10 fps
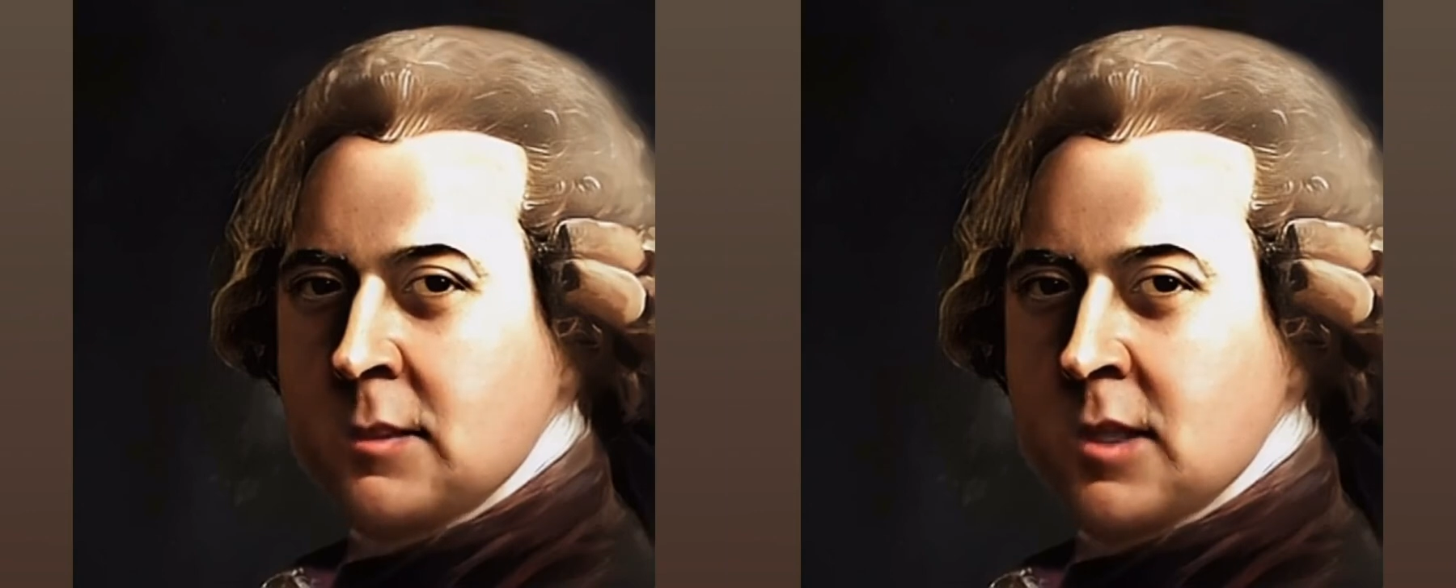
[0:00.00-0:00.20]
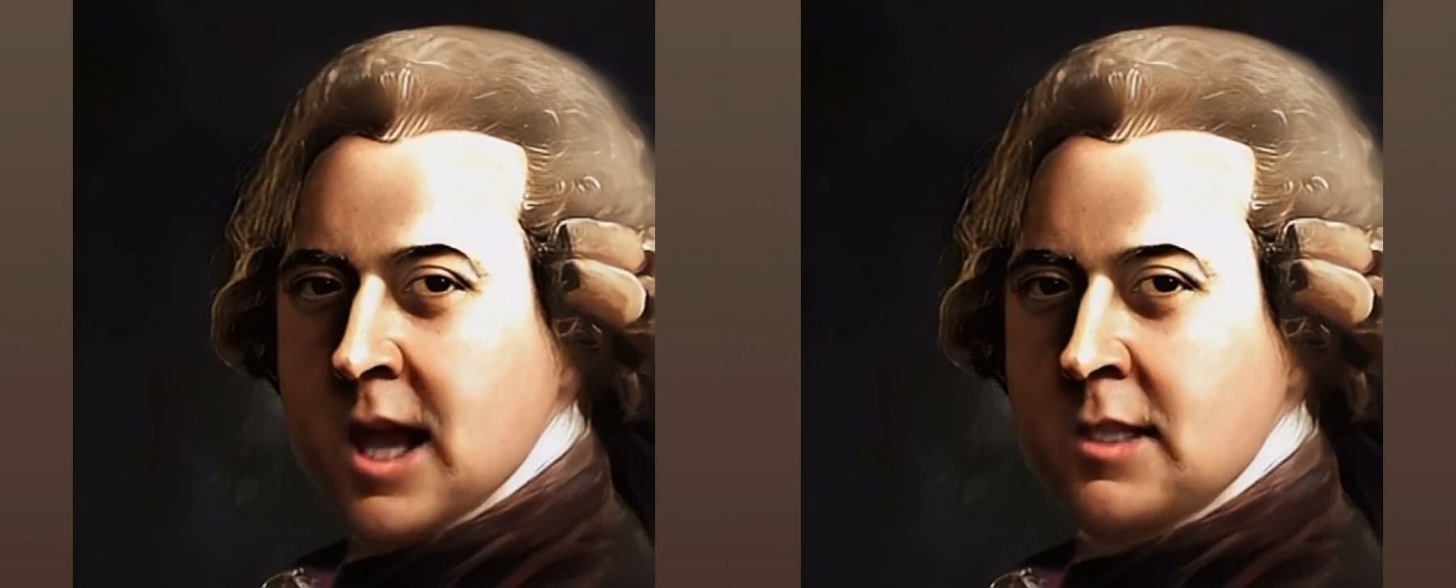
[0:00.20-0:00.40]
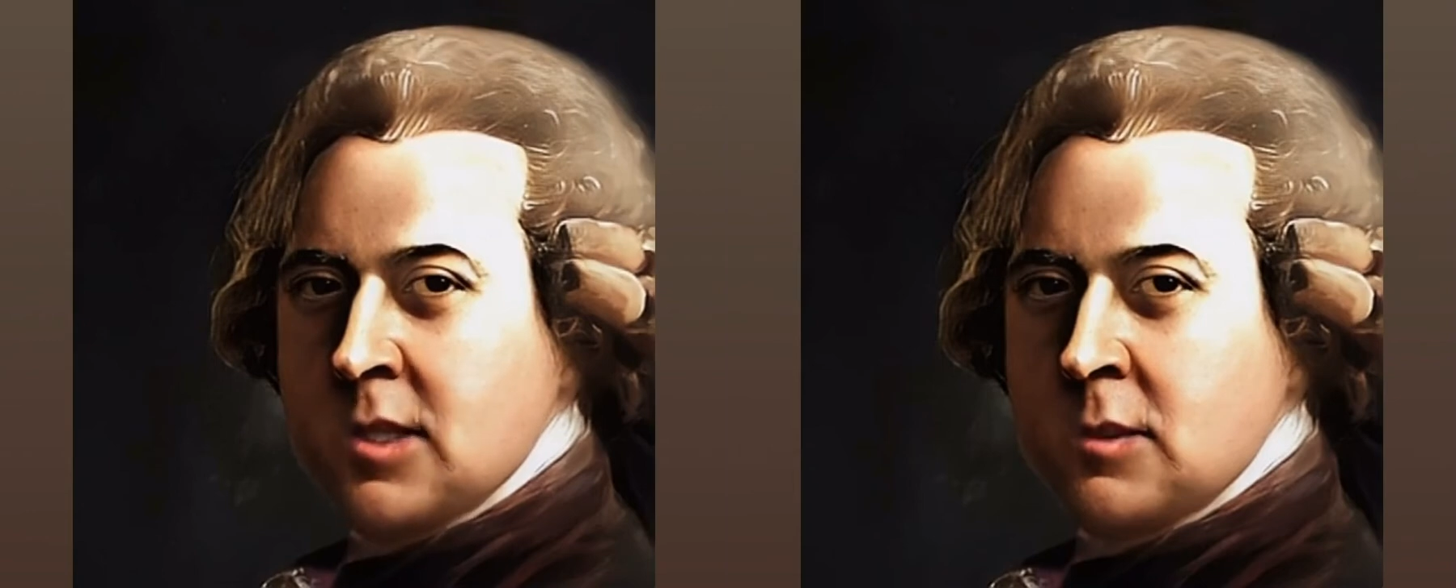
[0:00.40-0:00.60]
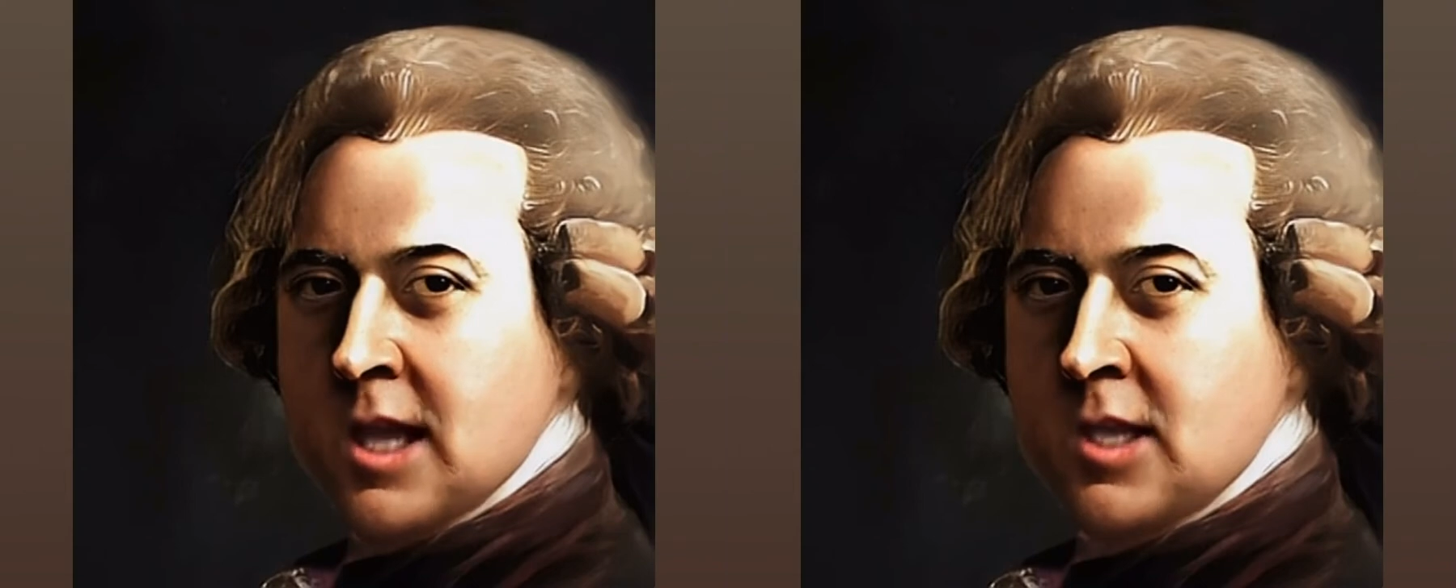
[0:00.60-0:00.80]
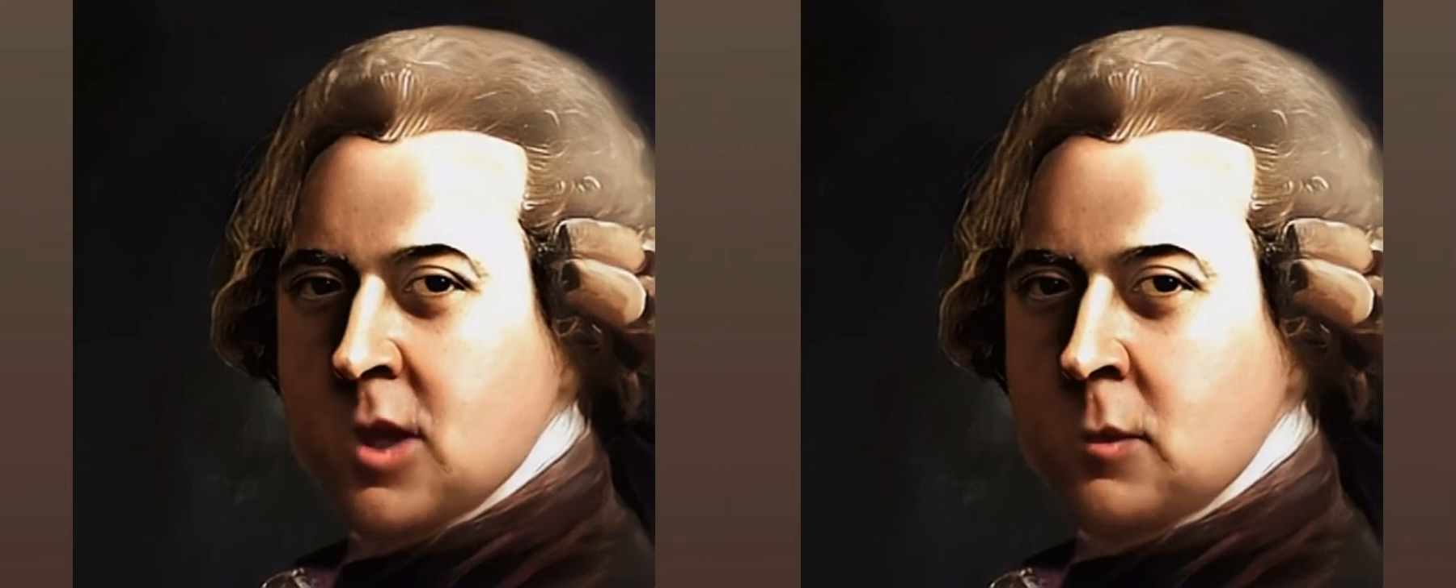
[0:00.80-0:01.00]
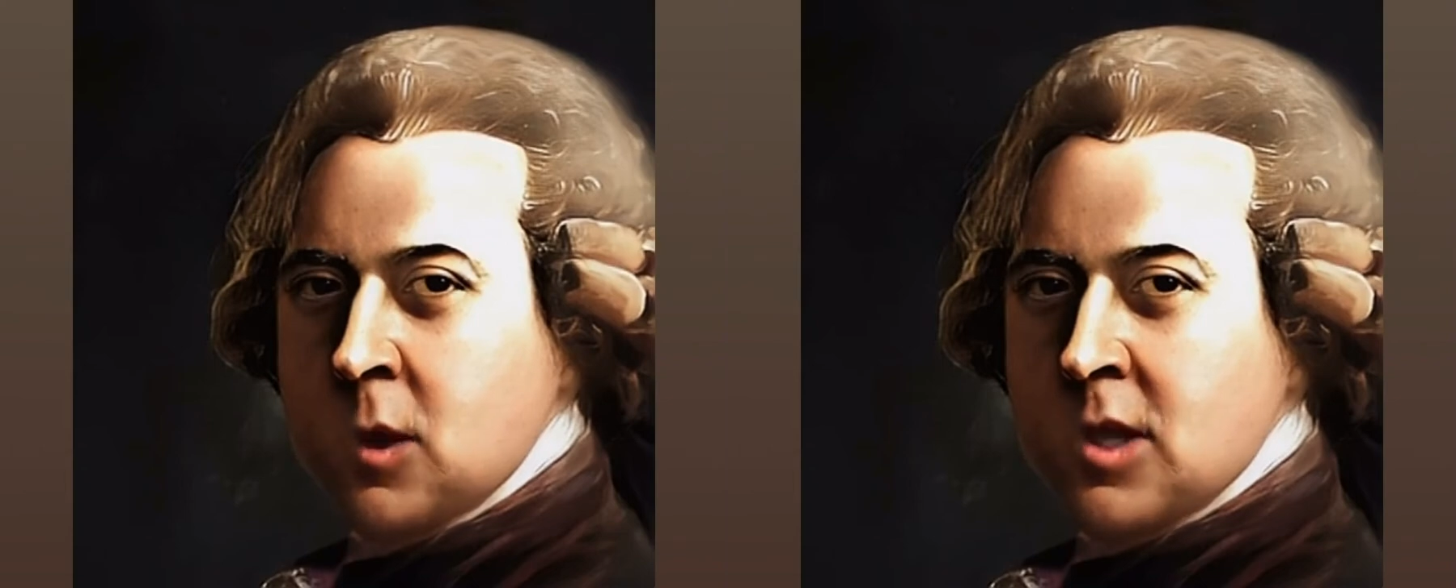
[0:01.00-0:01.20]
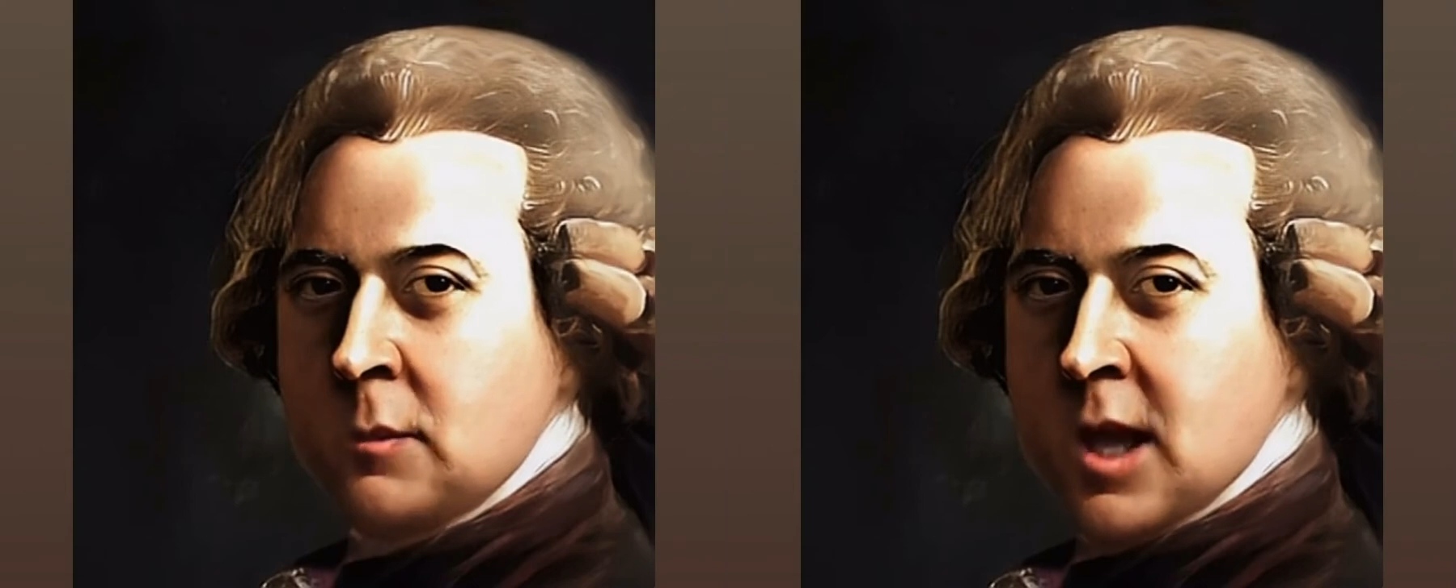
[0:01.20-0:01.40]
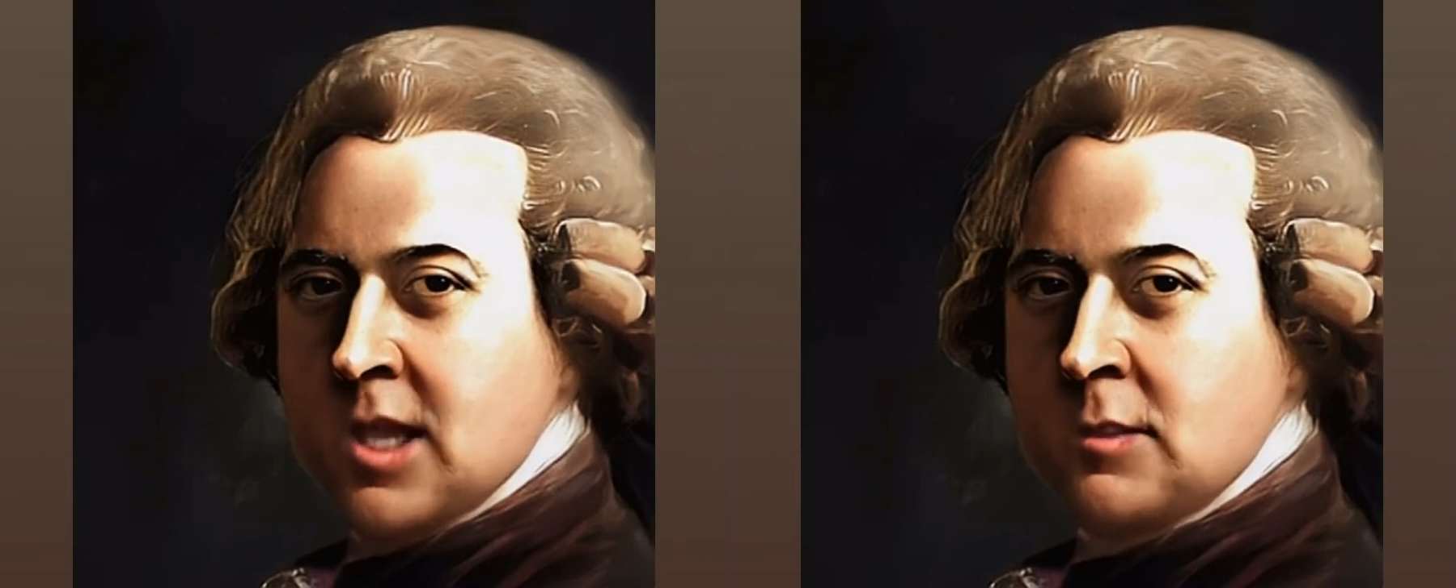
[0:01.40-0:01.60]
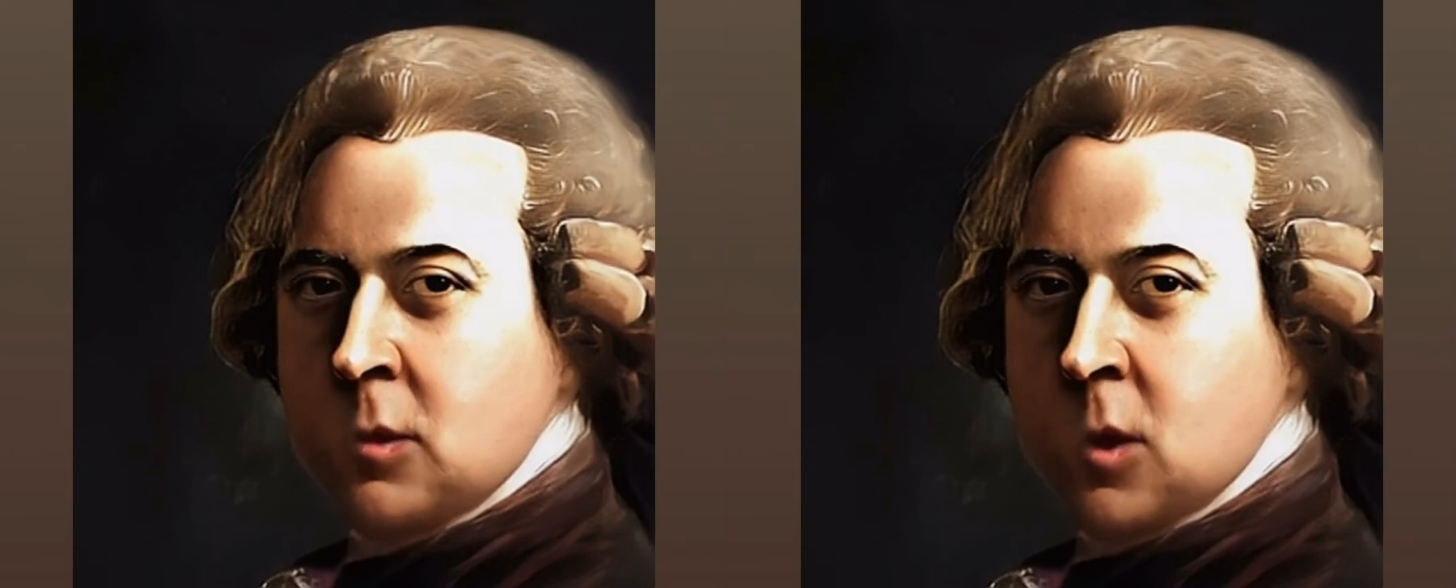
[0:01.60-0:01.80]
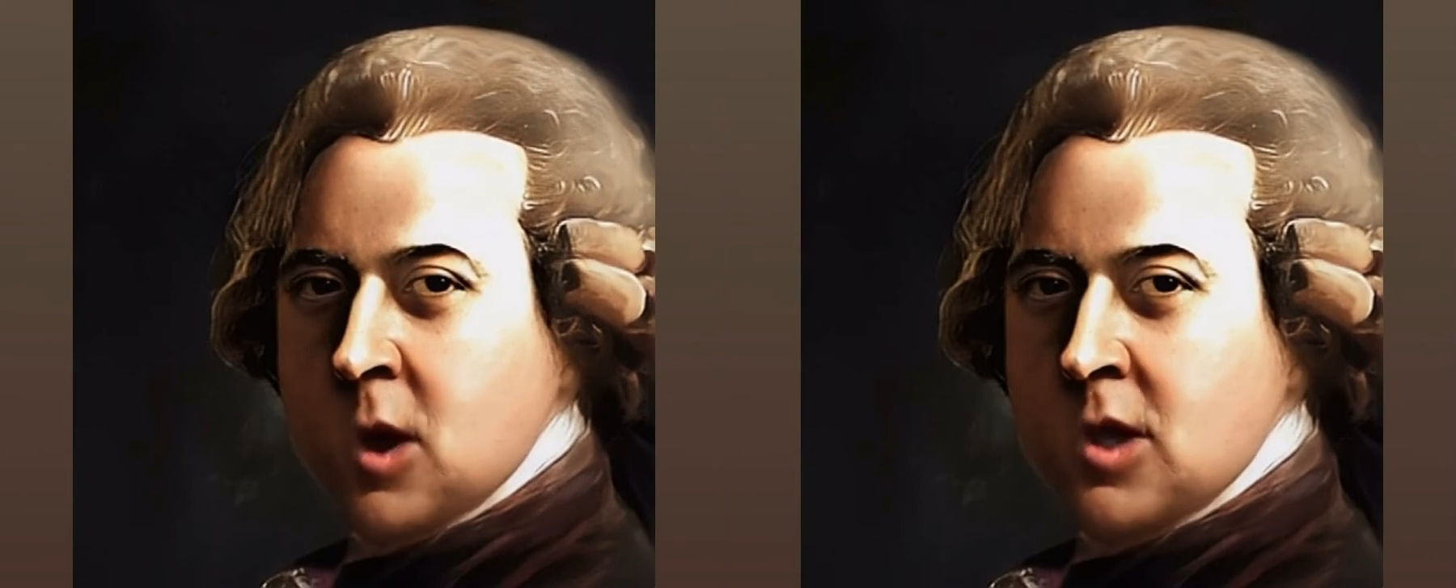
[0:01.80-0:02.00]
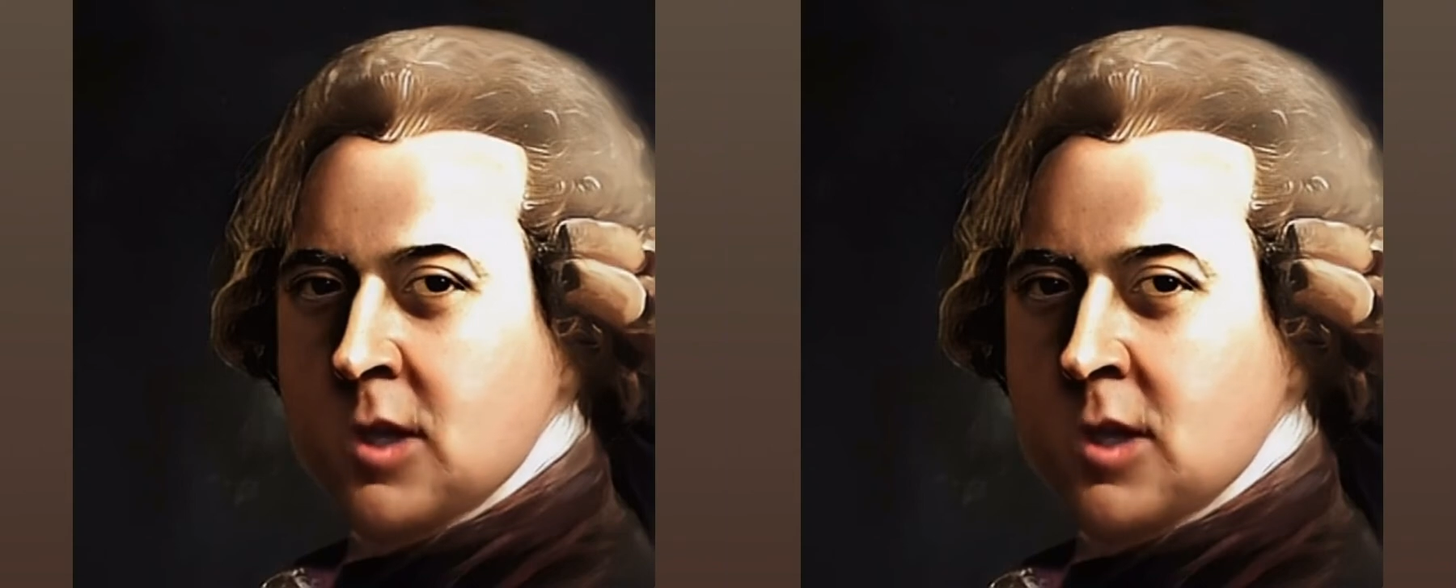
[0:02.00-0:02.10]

and the threats or prospect of war,